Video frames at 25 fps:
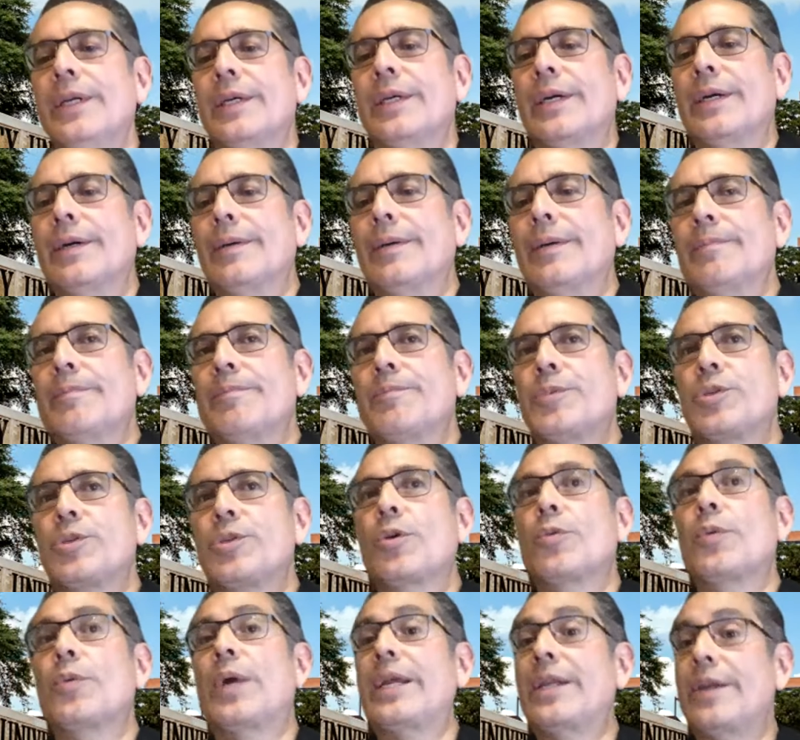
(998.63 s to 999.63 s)
Um,
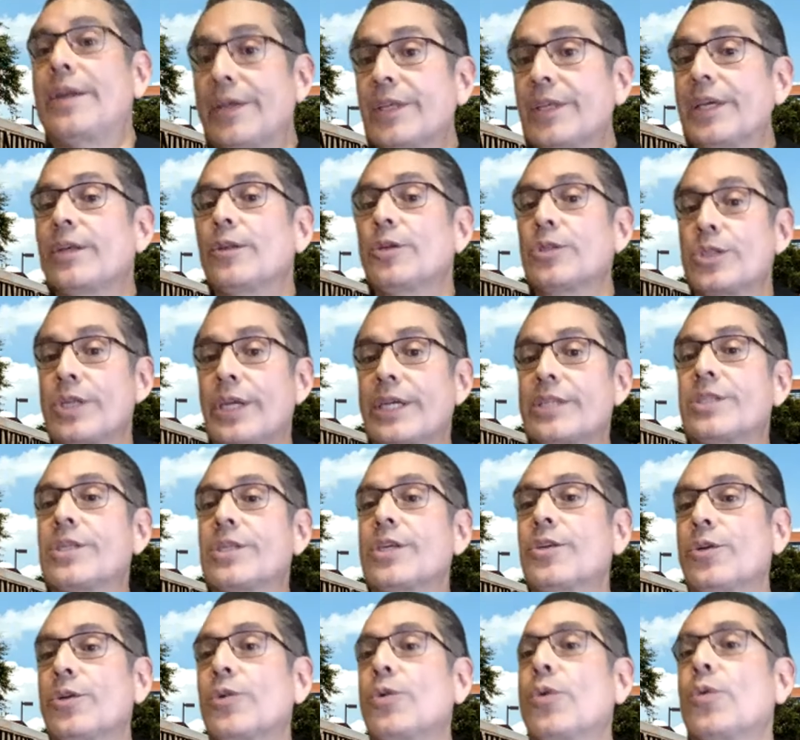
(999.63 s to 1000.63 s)
so right now, I think it looks like
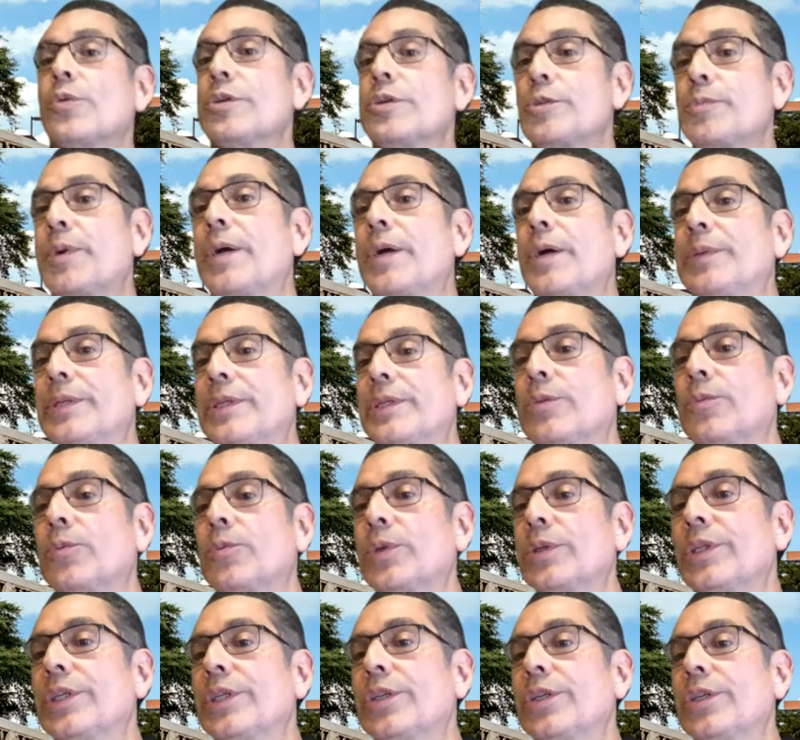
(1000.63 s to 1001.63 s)
Senator Cornyn is probably in a
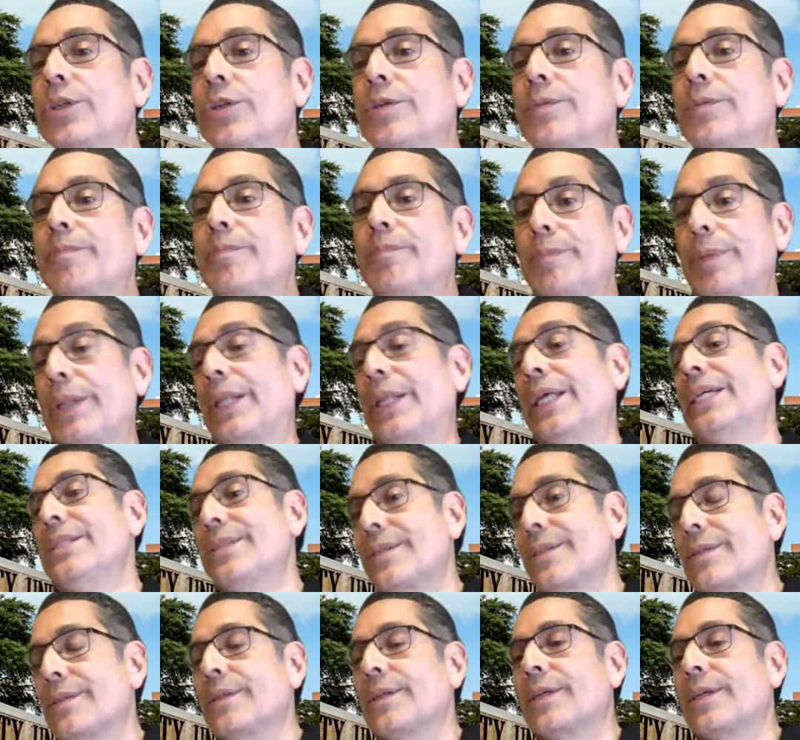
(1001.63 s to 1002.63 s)
really good
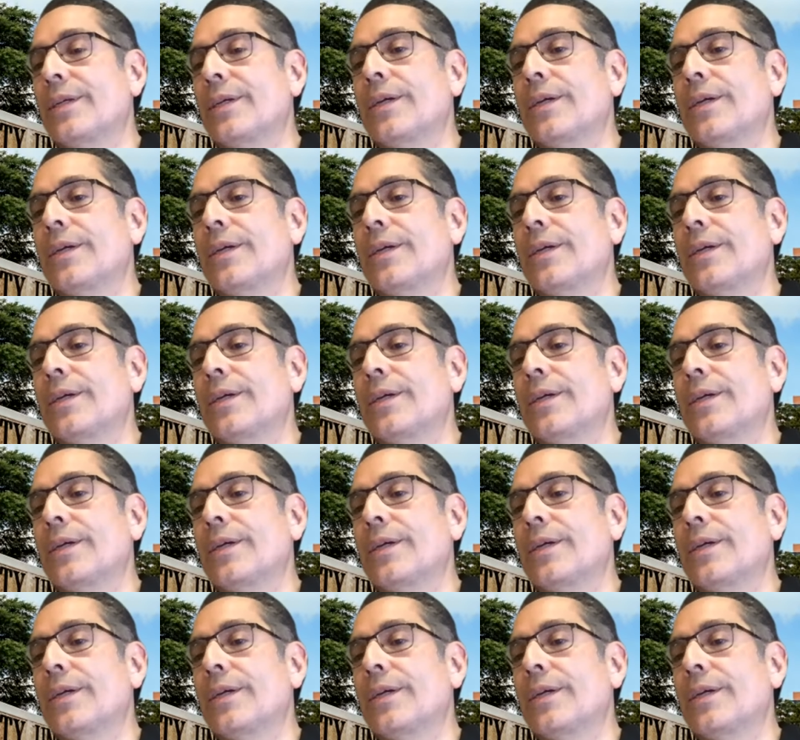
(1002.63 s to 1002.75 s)
place.